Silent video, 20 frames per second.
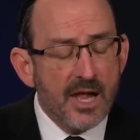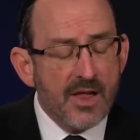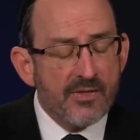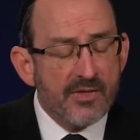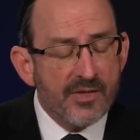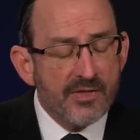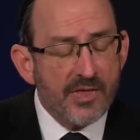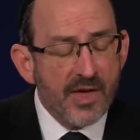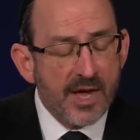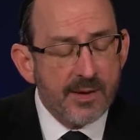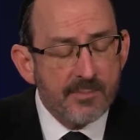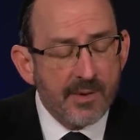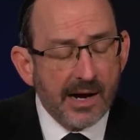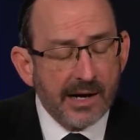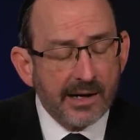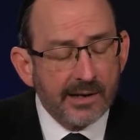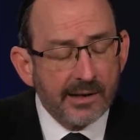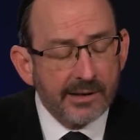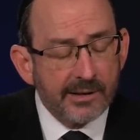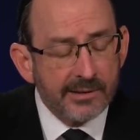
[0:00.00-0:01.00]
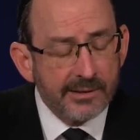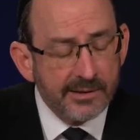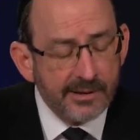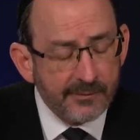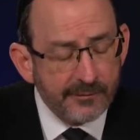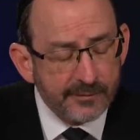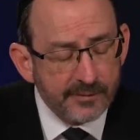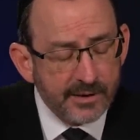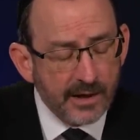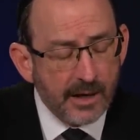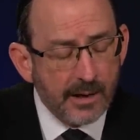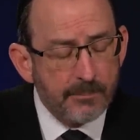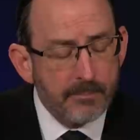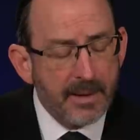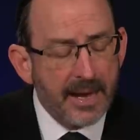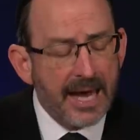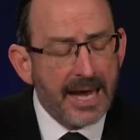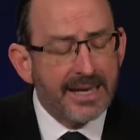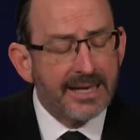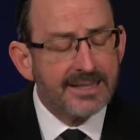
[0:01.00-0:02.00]
that they might lift up
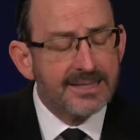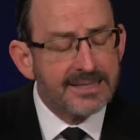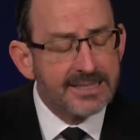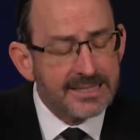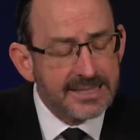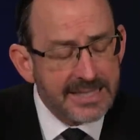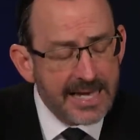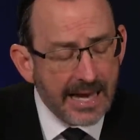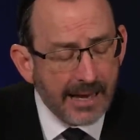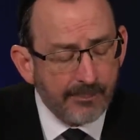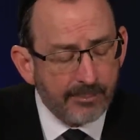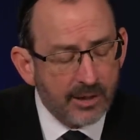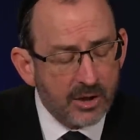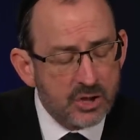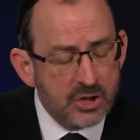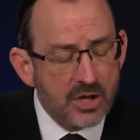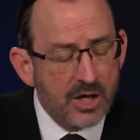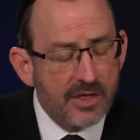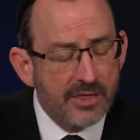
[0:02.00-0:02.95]
and establish